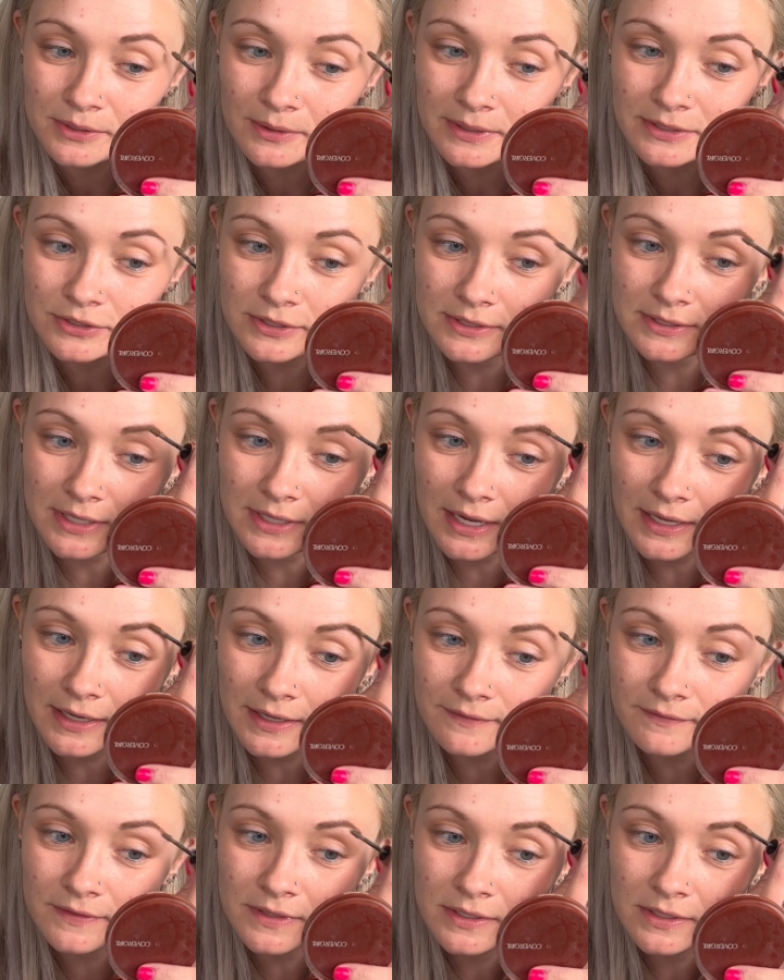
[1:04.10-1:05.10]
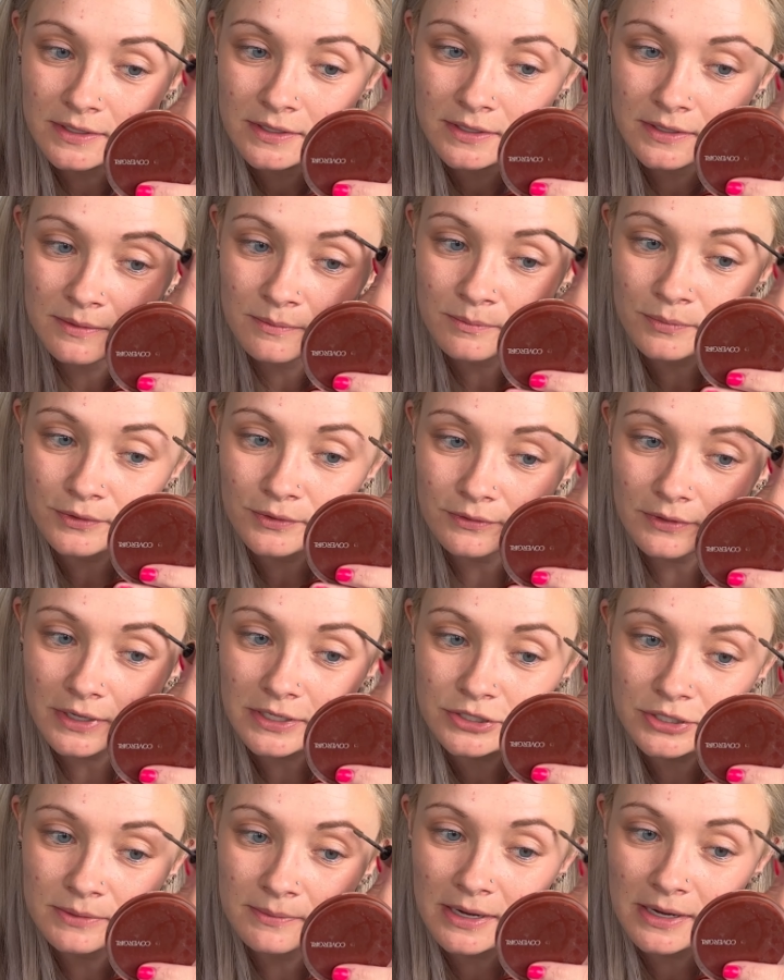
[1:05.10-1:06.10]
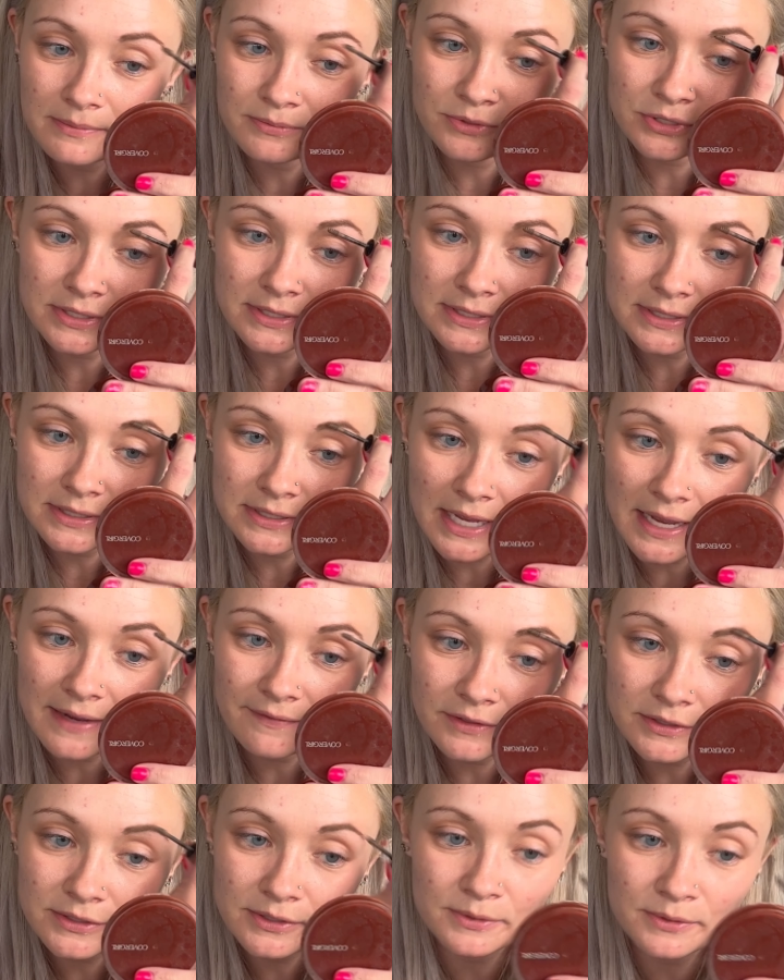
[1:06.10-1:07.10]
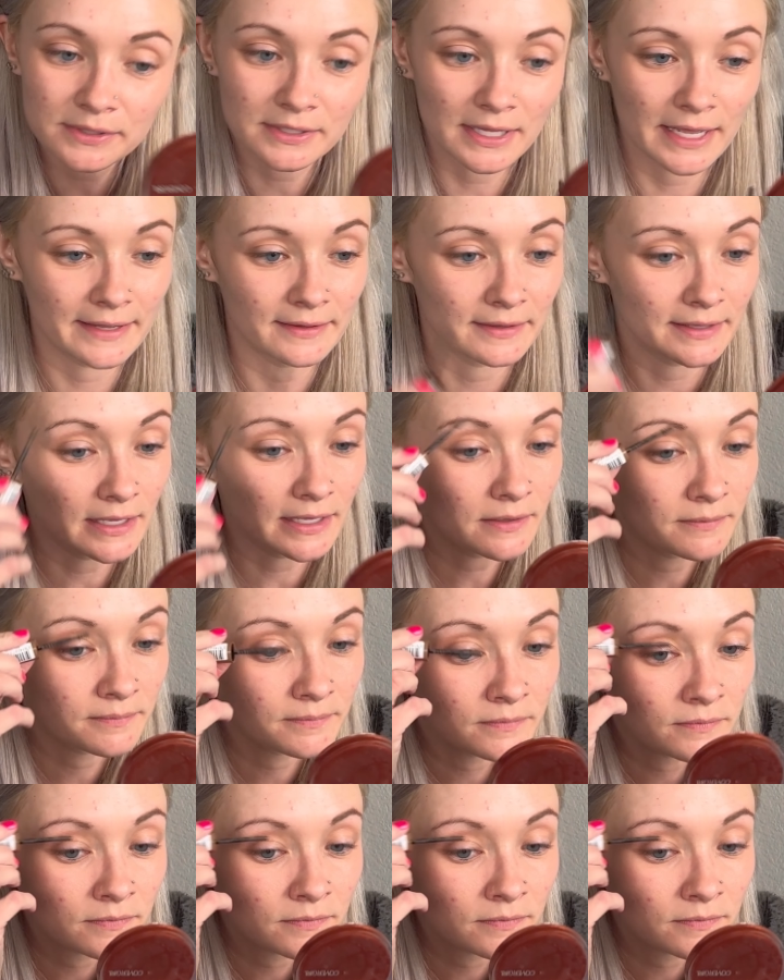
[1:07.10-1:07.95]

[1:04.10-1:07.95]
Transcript: I just kind of brush them up just ever so slightly.